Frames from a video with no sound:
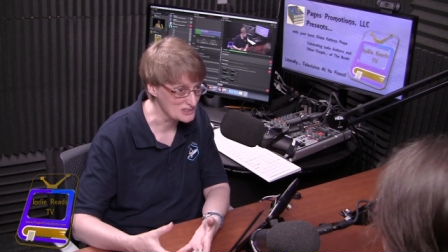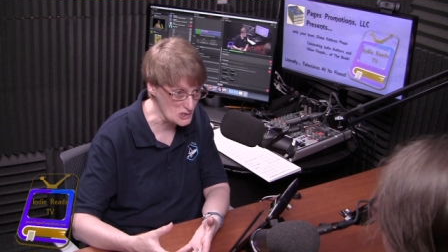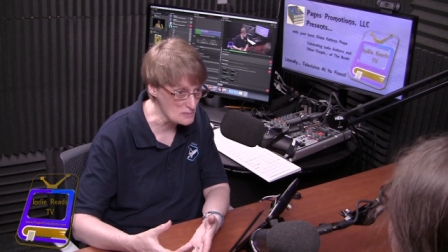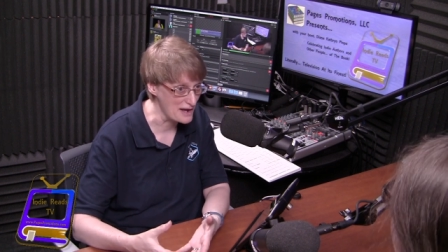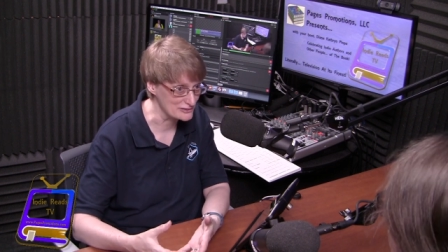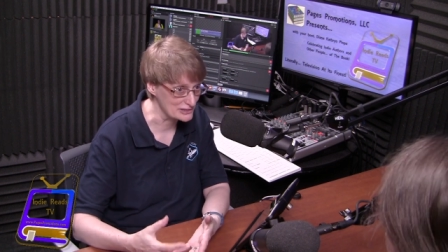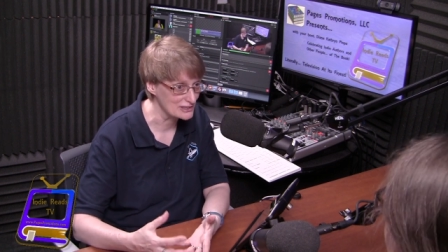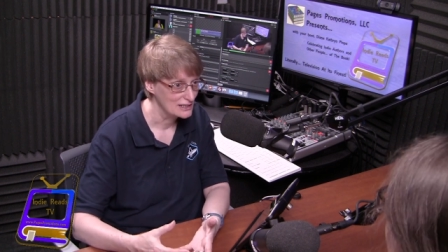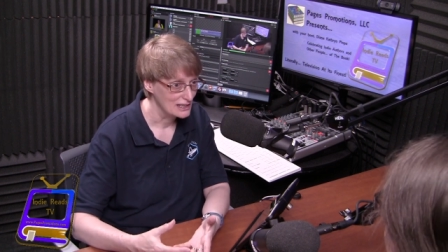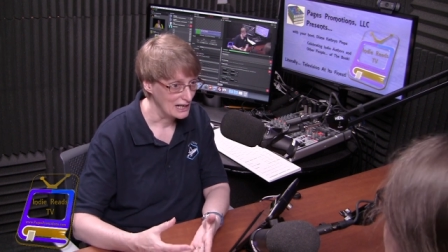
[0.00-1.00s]
whomever,
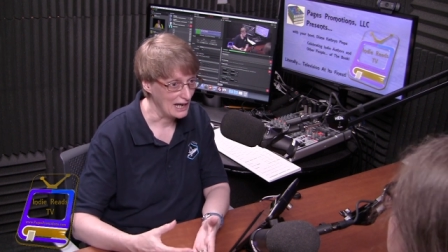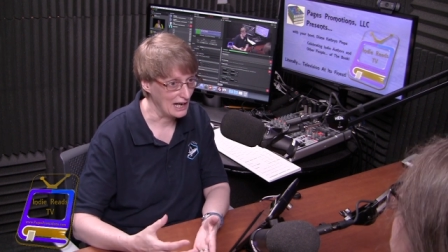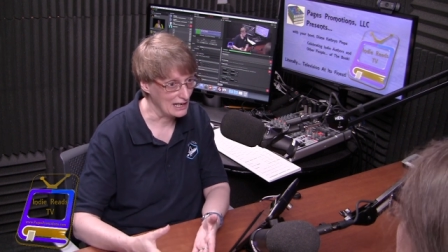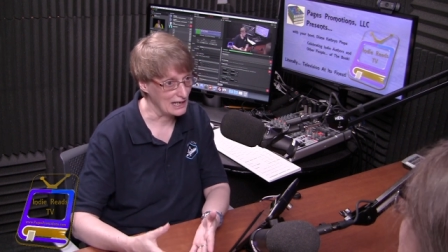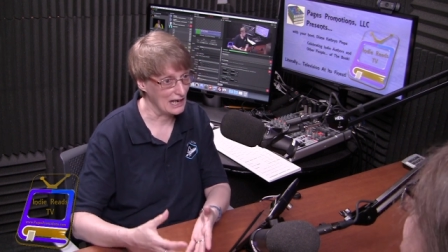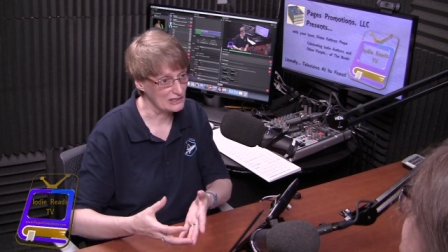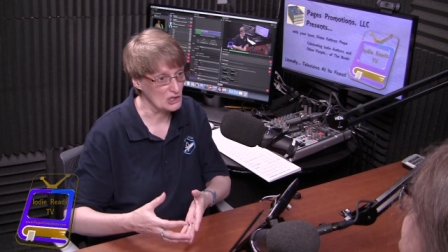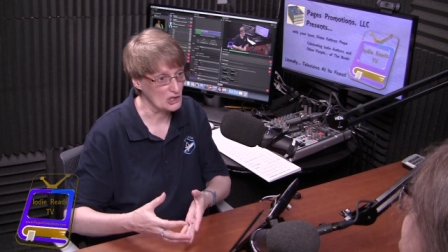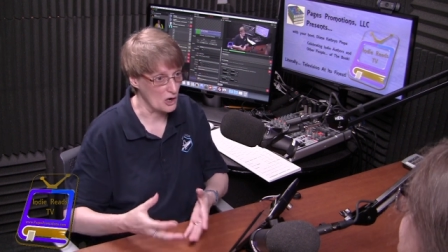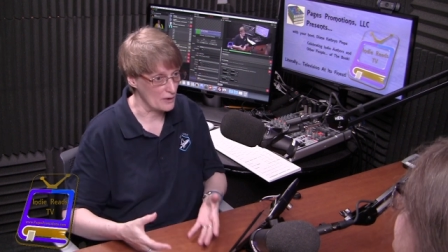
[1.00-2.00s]
absolutely, and
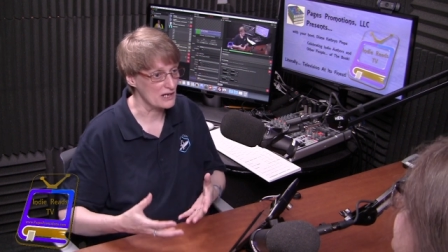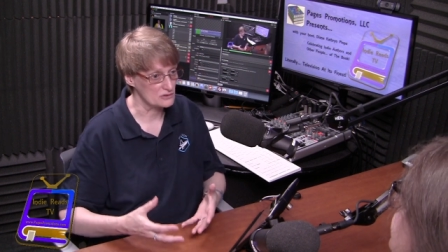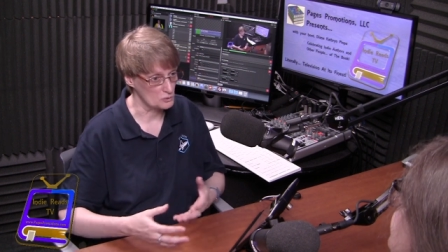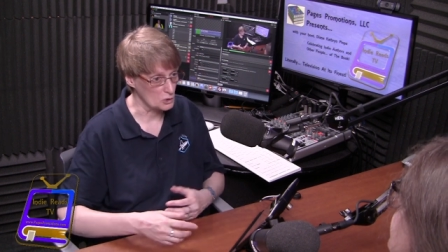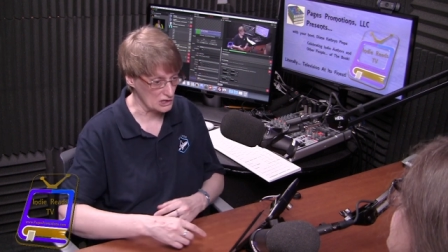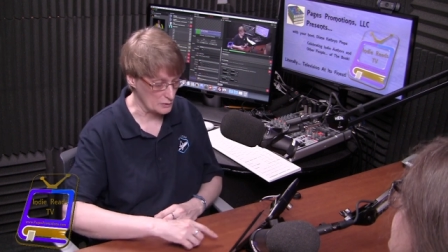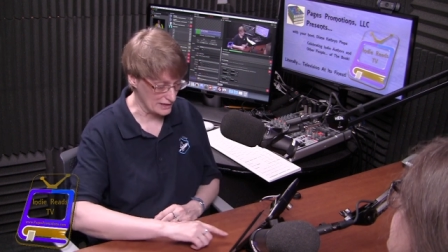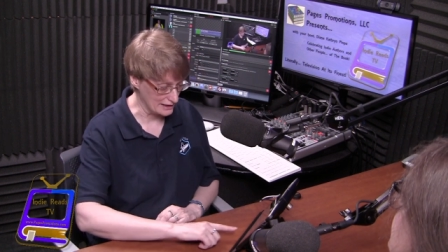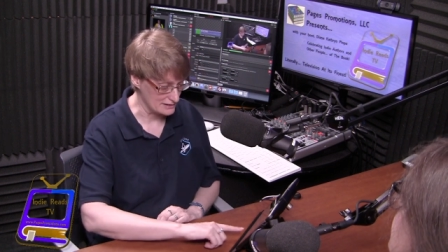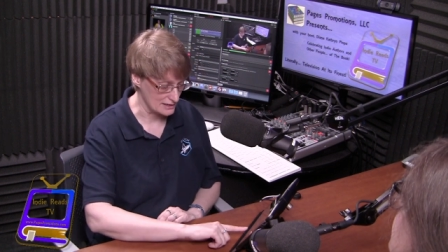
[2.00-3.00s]
and go out and work with
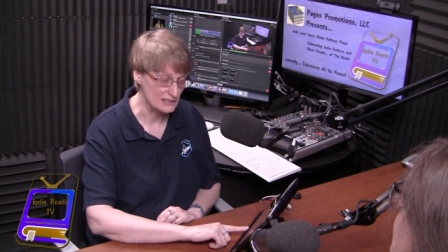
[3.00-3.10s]
kids on these